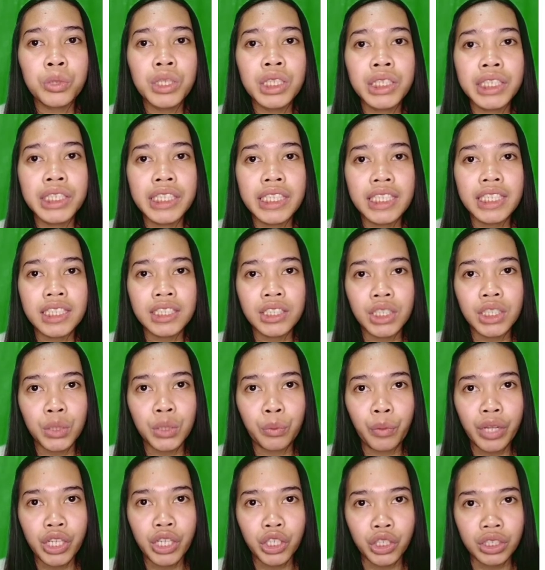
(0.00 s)
two learning
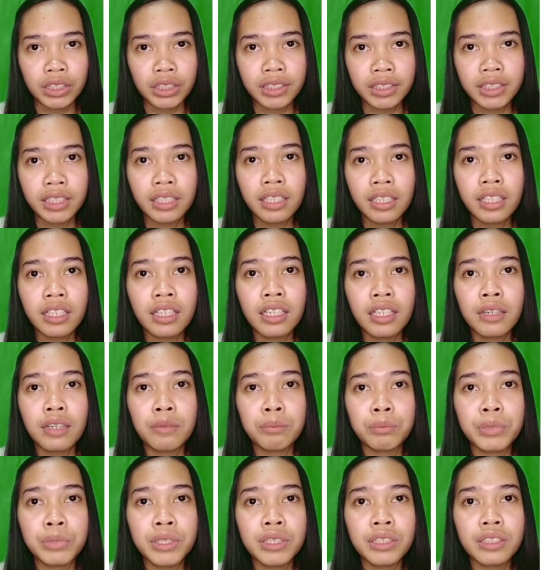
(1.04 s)
situations.
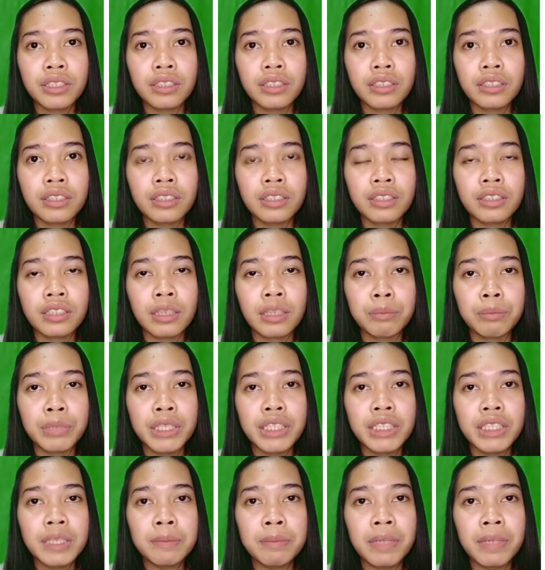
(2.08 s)
The
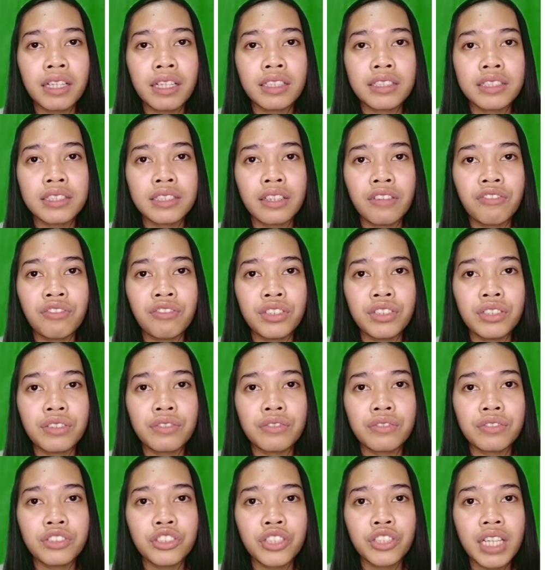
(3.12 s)
principles of
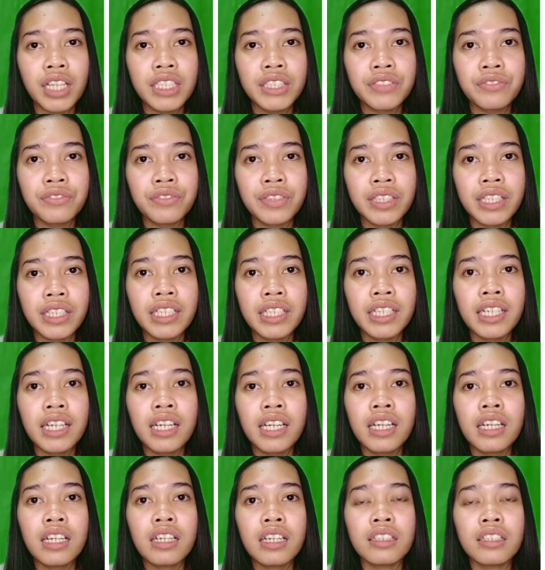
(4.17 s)
transfer,
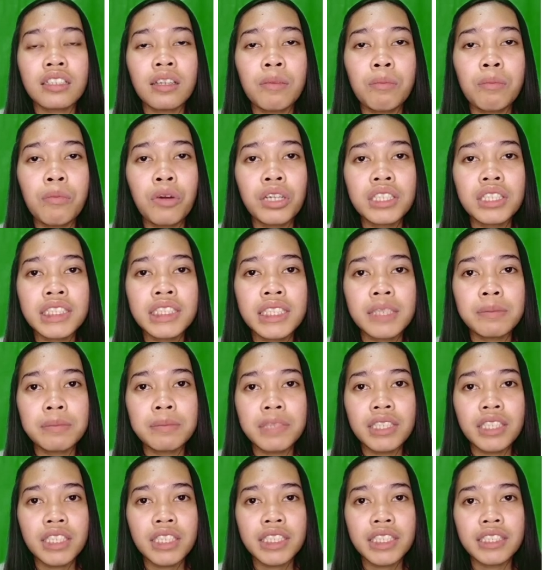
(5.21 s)
the more
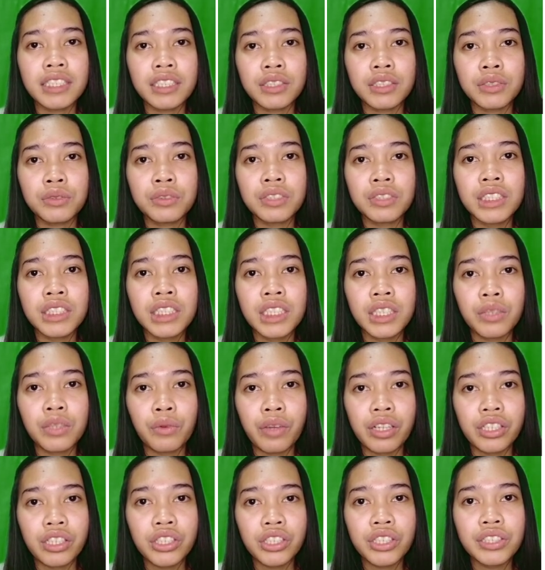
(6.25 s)
similar the two
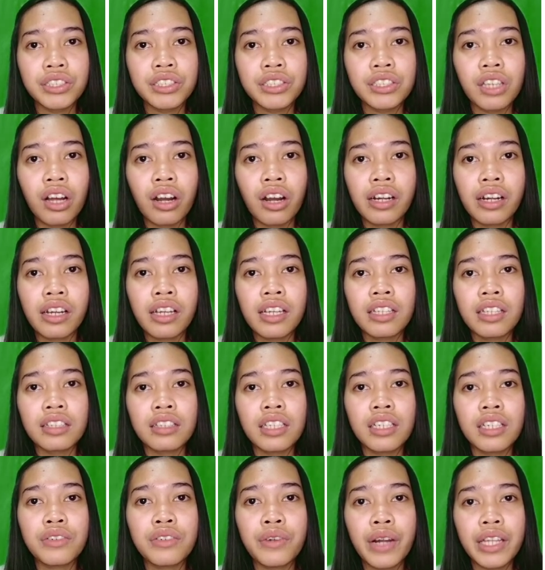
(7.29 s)
situations are,
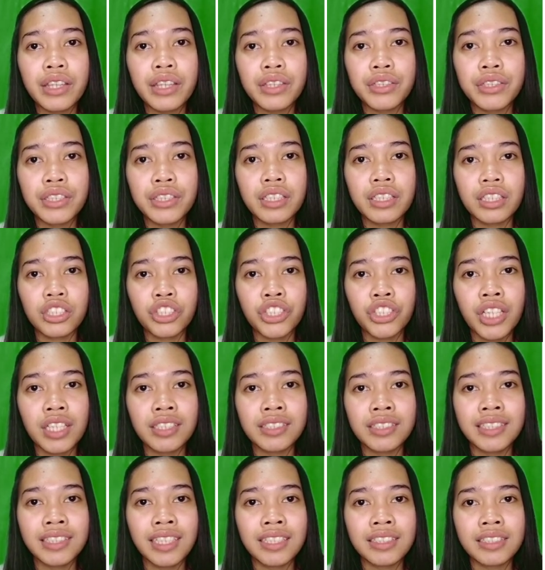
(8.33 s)
the greater the
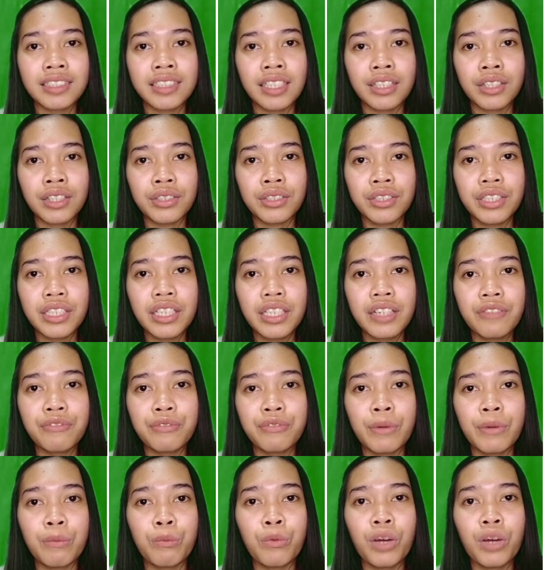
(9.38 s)
chances that learning
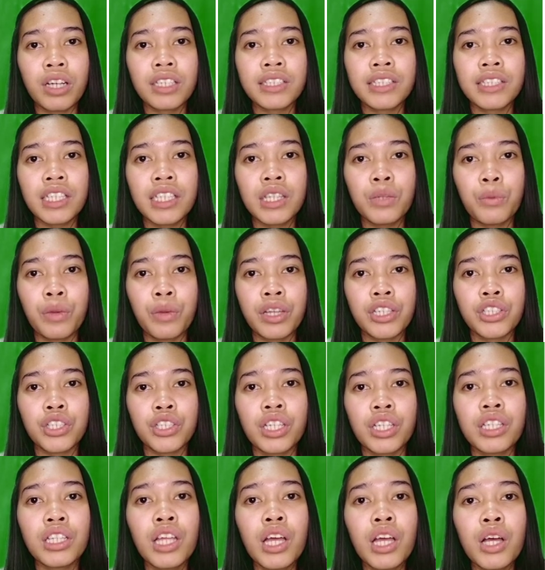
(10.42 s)
from one
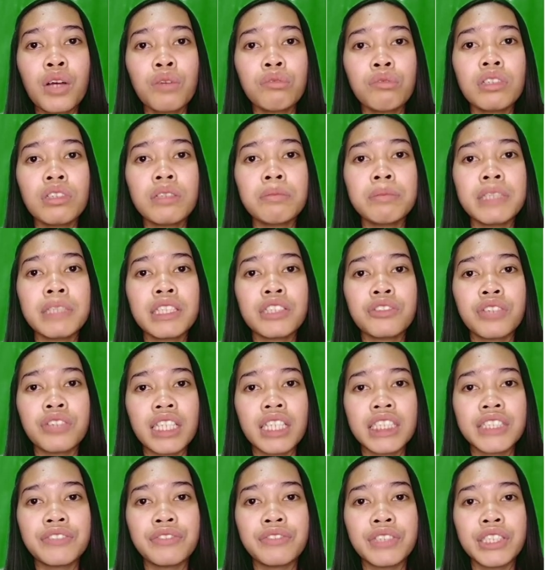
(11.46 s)
situation will be
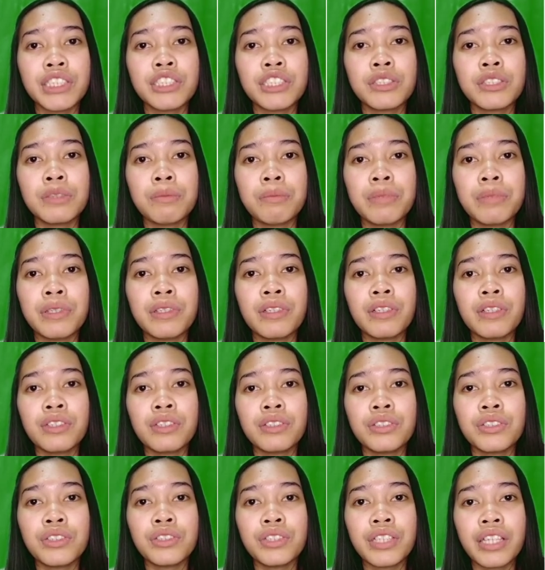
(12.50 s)
transferred to
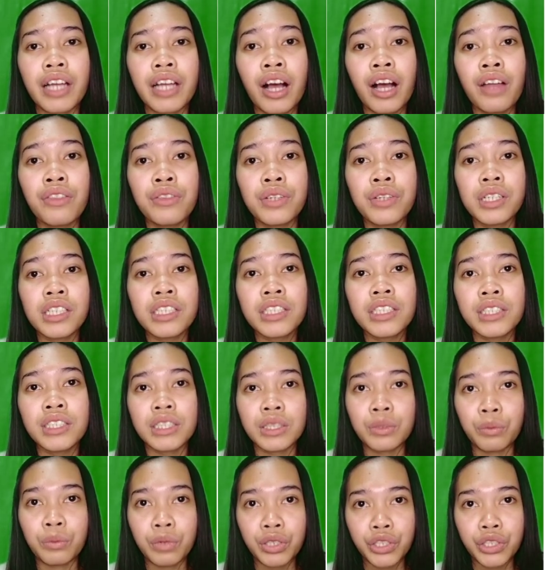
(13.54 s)
the other
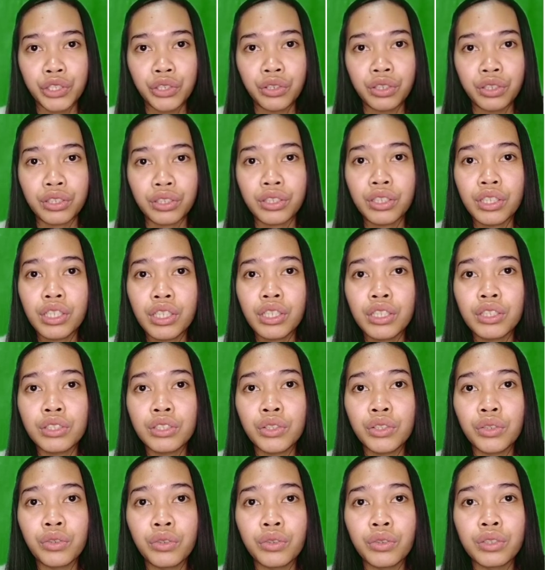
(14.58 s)
situation.
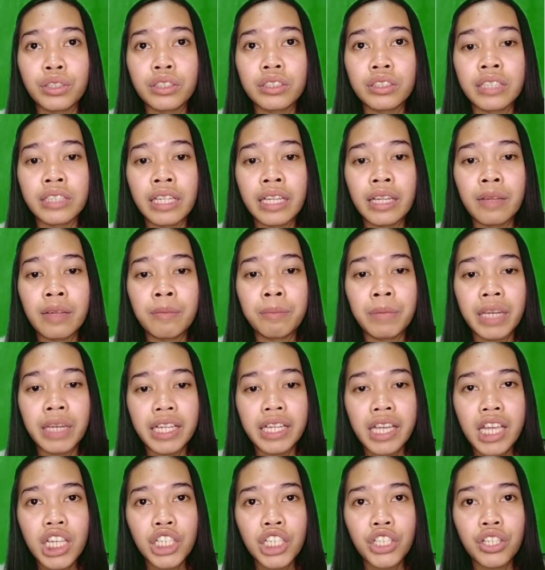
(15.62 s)
So the
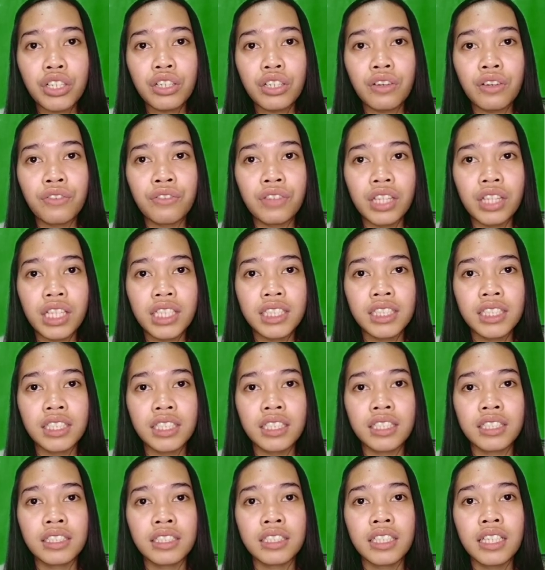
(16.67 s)
implication of this
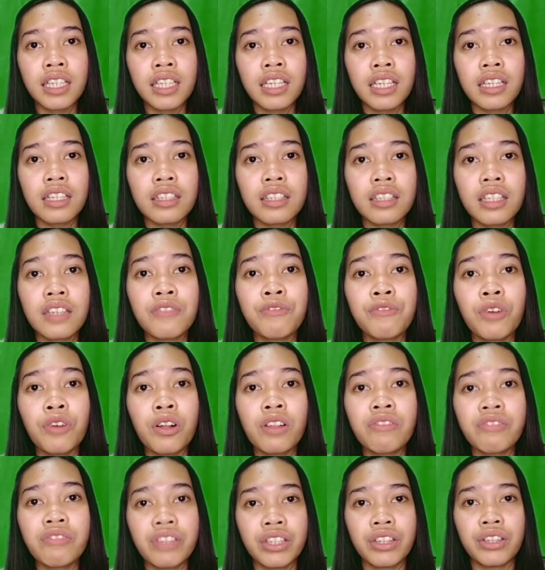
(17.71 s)
is it
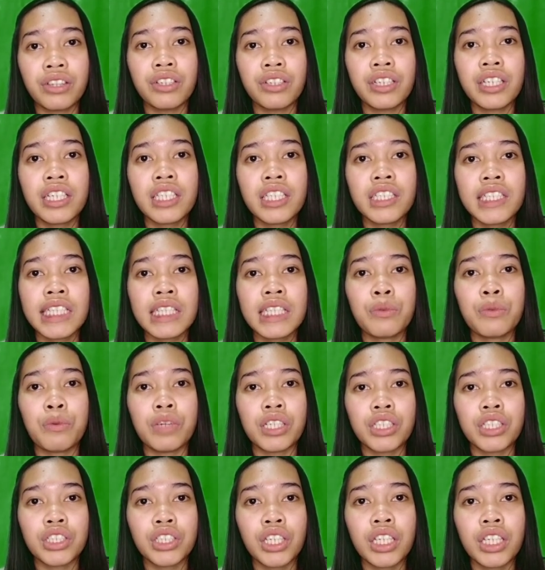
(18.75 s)
involves in learning
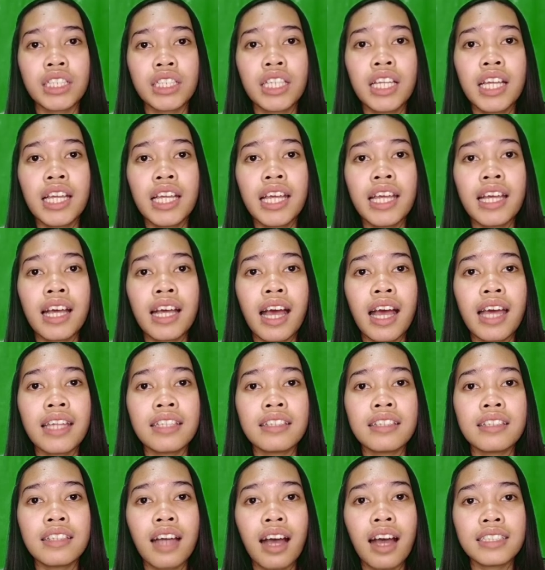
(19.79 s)
situation
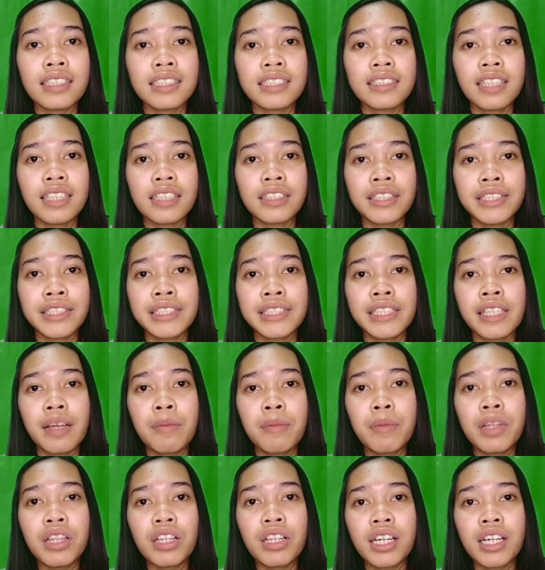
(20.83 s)
and tasks that are
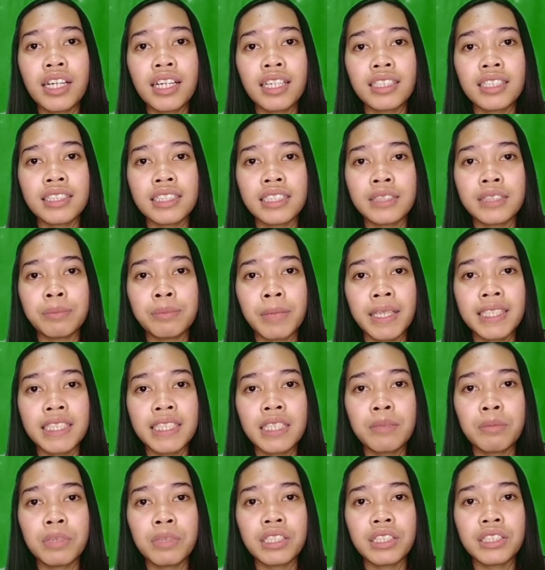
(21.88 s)
similar as
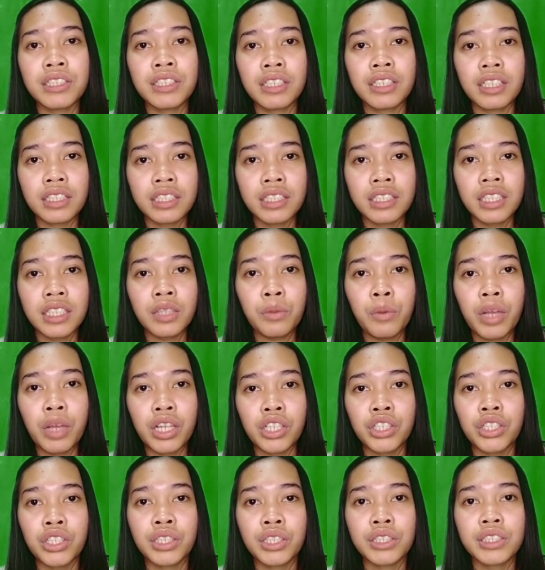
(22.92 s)
possible to the
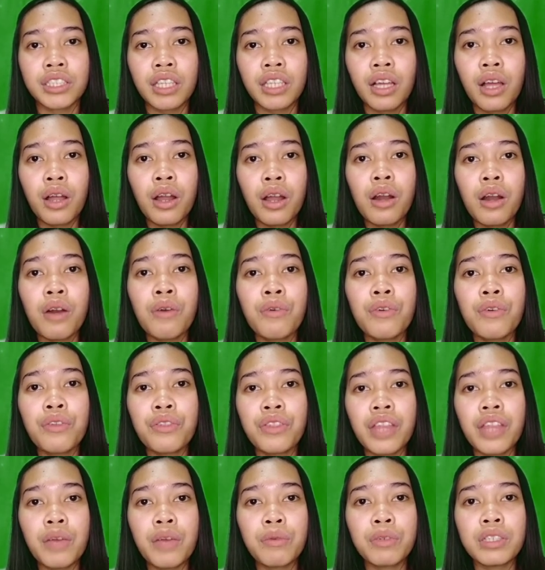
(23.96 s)
situations where
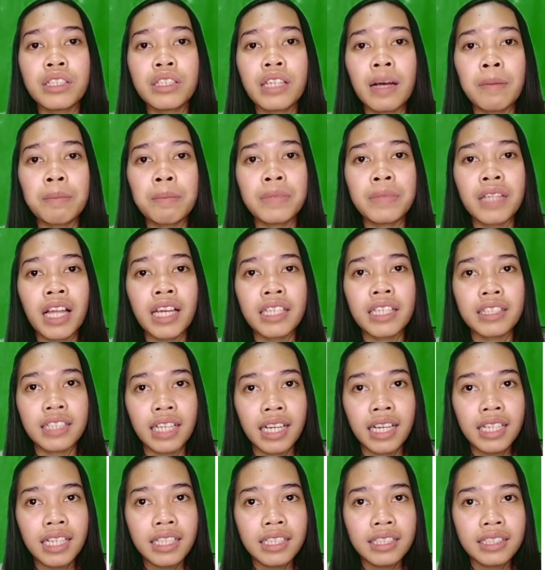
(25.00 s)
they would apply
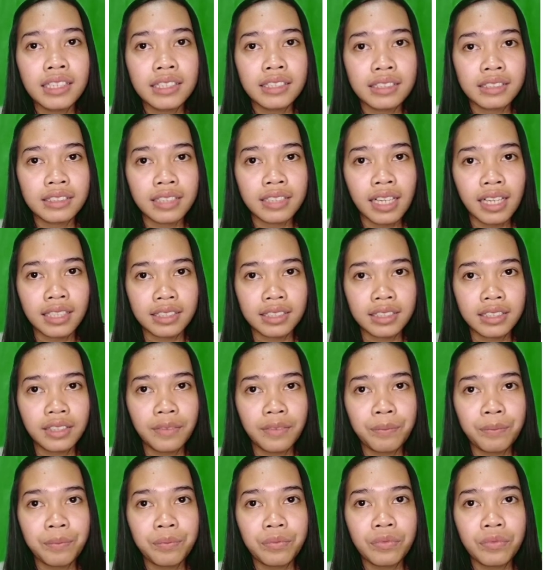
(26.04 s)
the task.